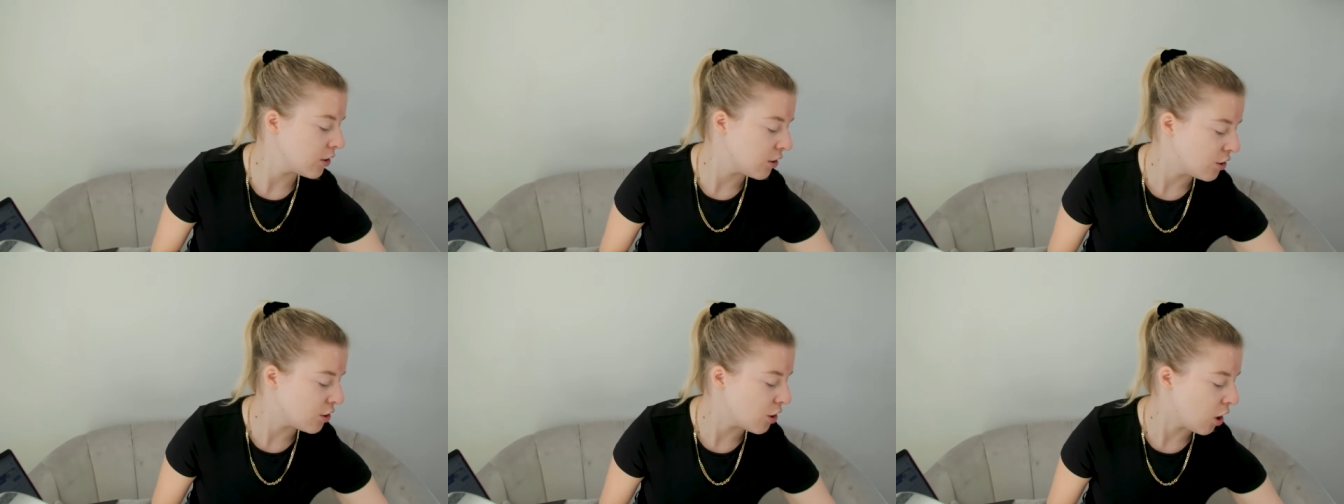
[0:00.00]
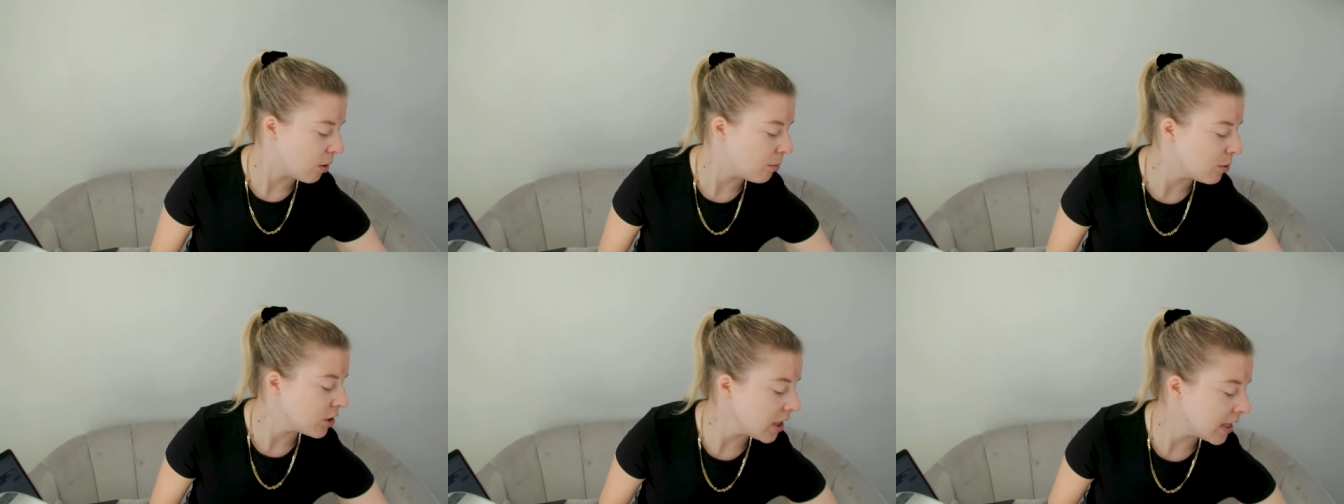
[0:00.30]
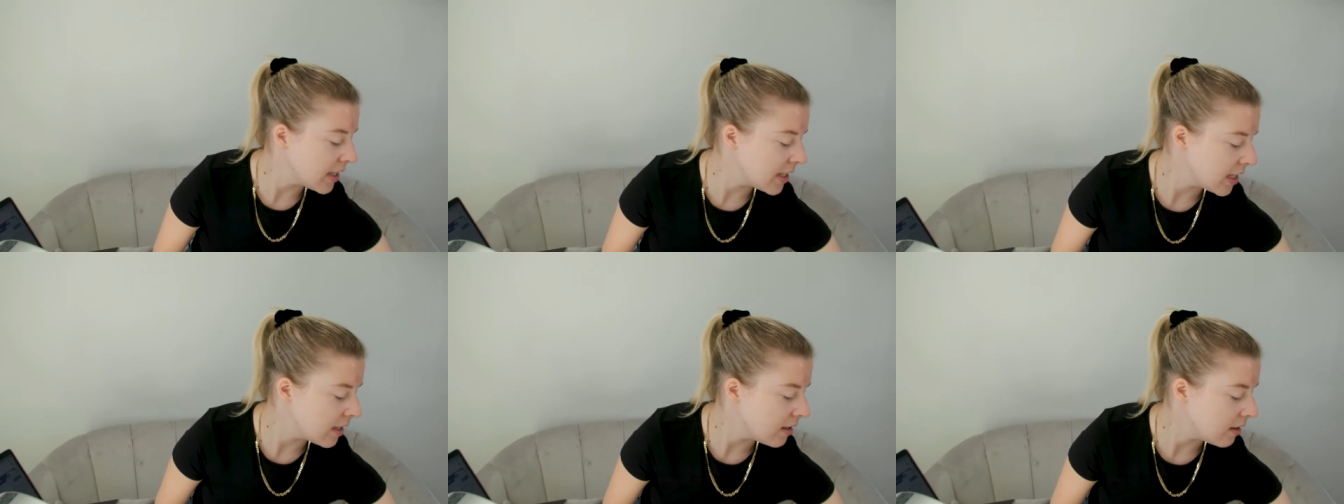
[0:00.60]
good job, which I
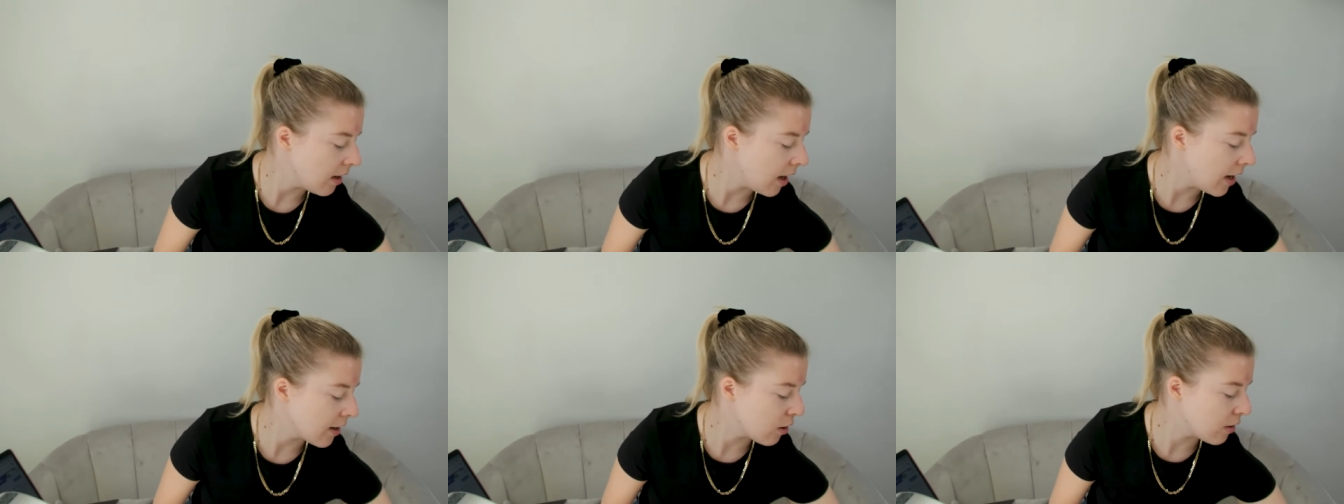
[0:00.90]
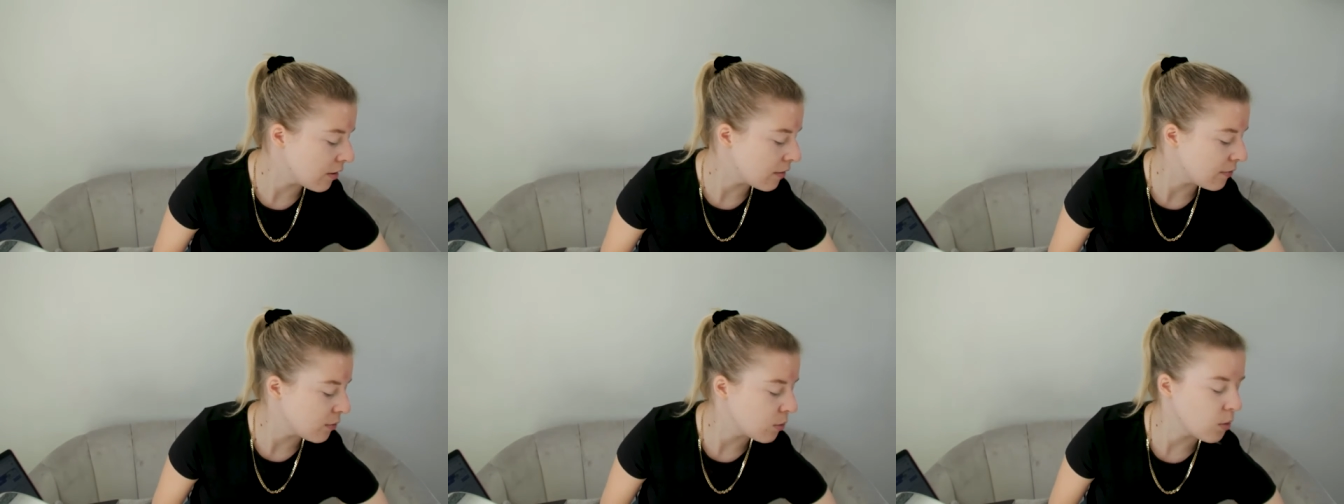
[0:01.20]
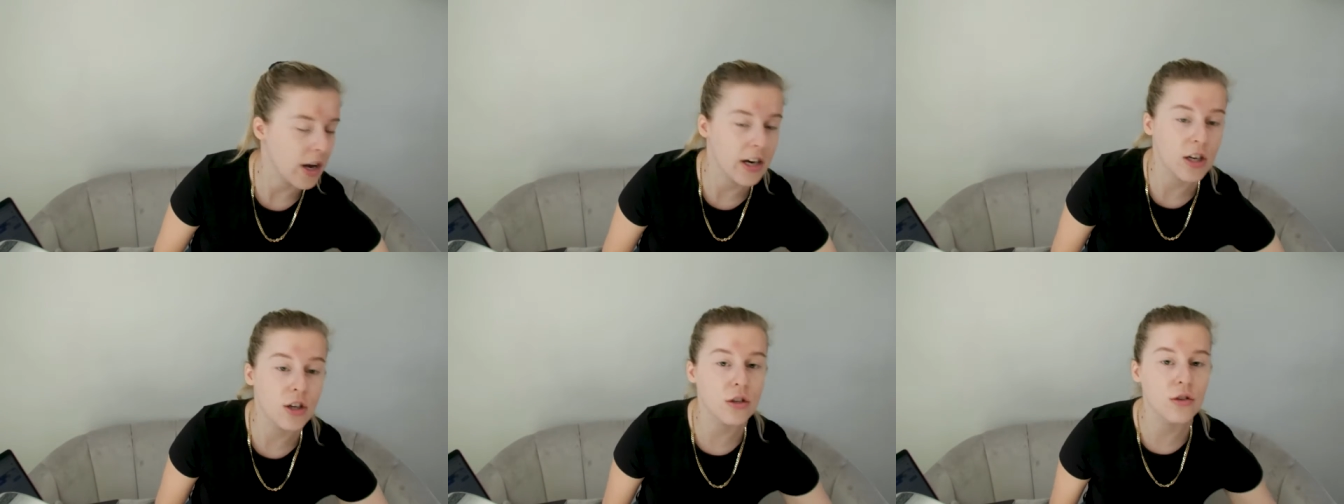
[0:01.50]
did. I got a,
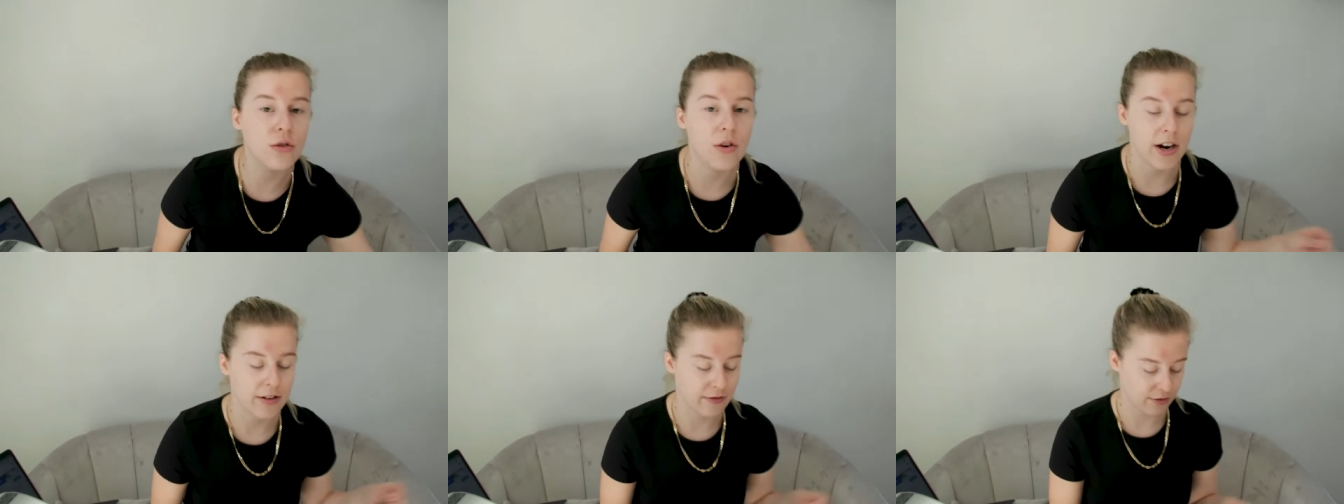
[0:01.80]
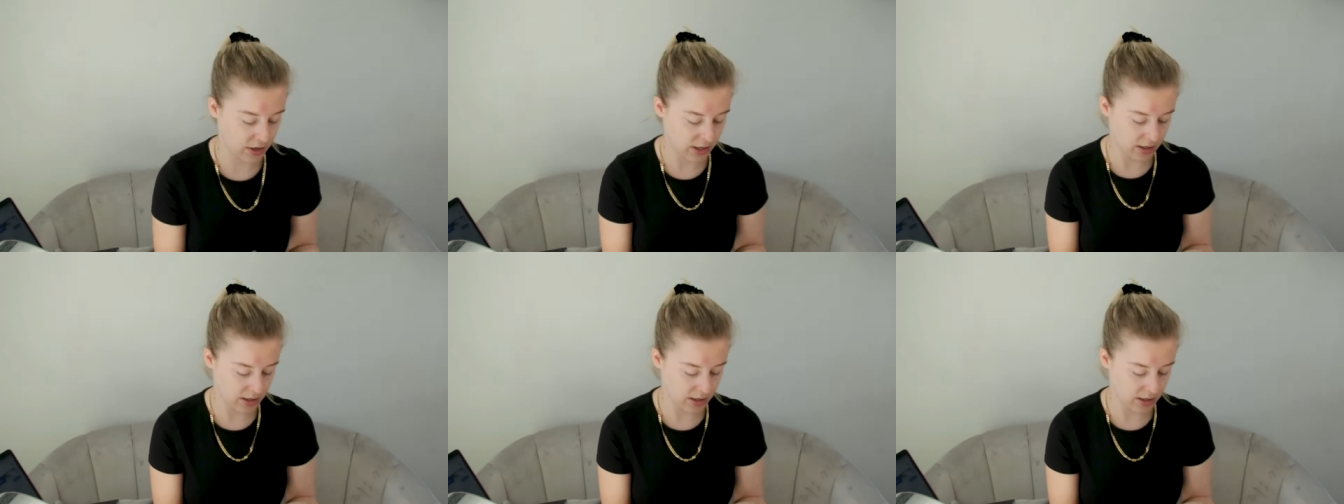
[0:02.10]
quite a good grade for